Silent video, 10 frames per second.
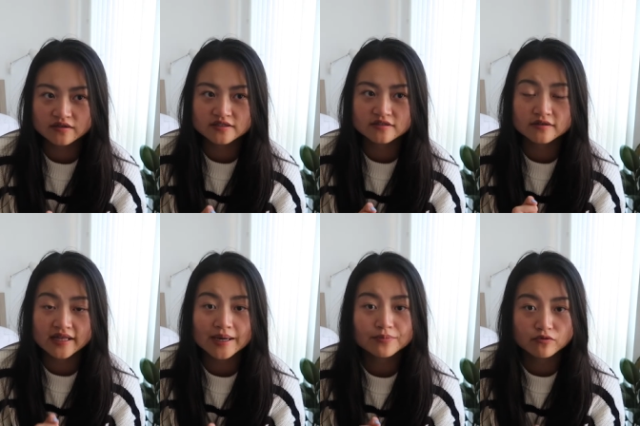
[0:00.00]
These are
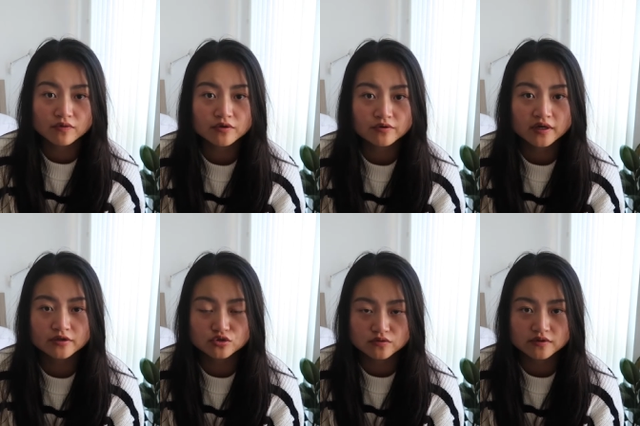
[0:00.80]
lab grown
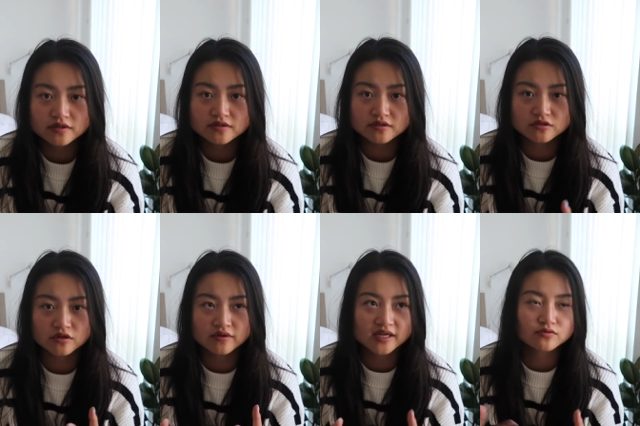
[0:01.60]
jewels,
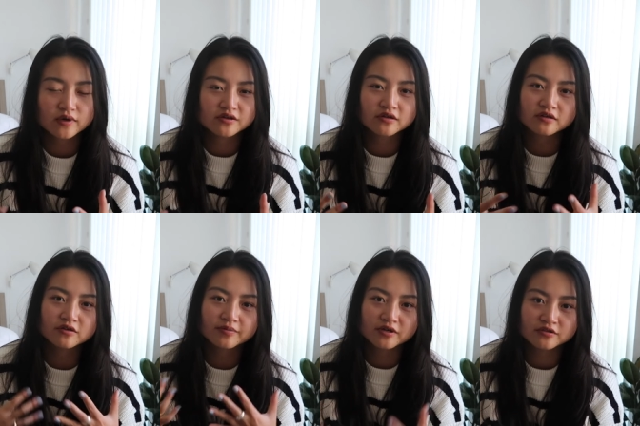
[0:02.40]
so that's why they're a
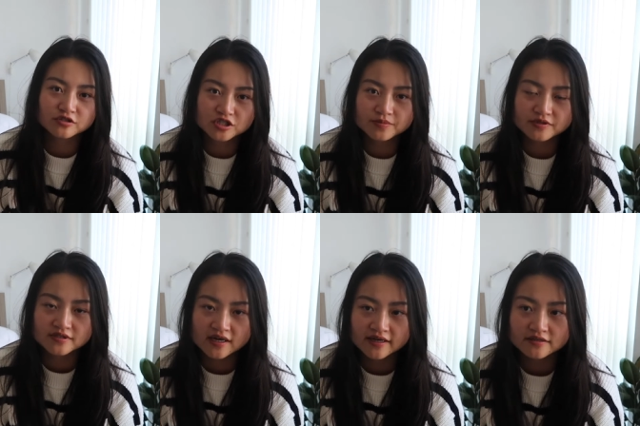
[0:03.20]
little bit on the cheaper
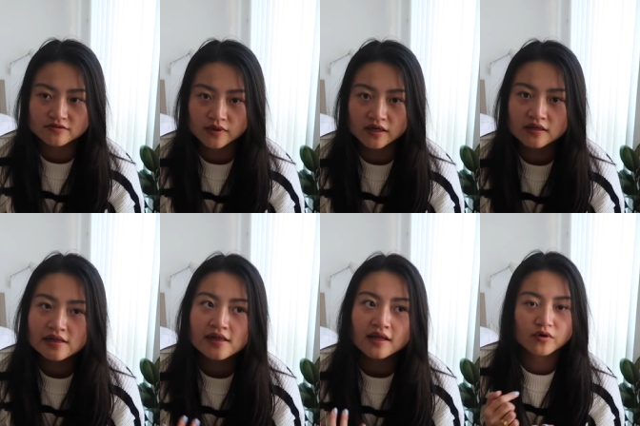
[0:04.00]
side as well,
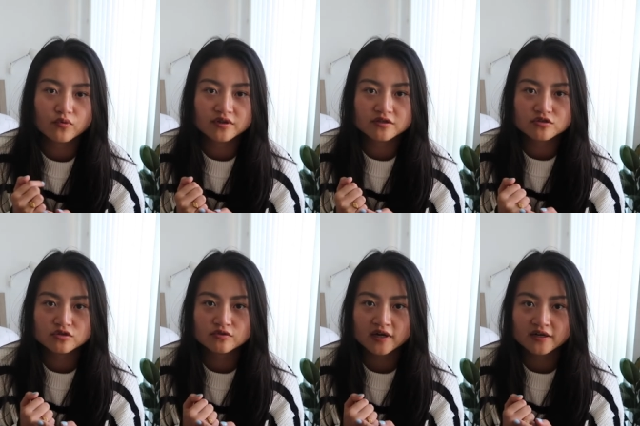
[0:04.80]
but with
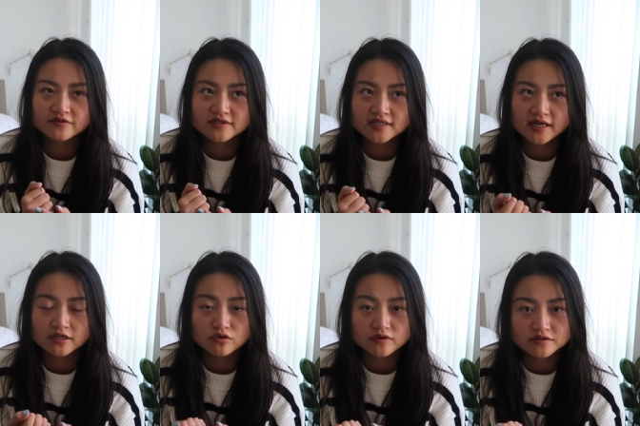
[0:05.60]
two kind of
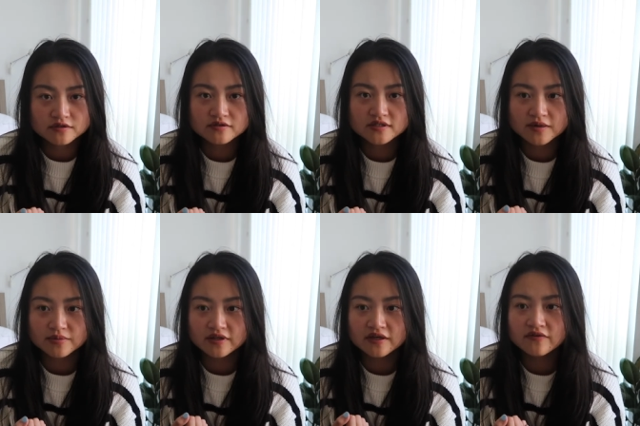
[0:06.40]
side crystals, I
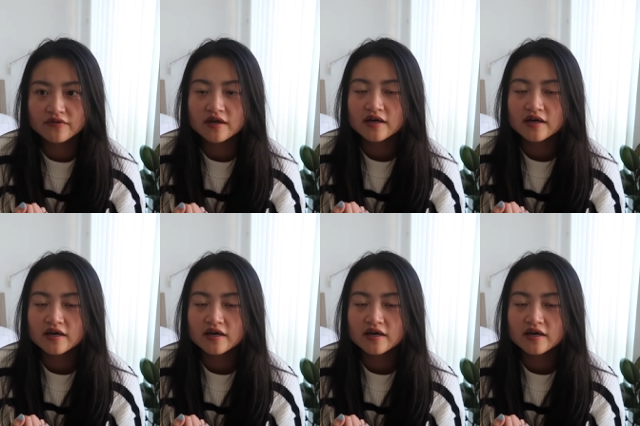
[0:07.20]
believe.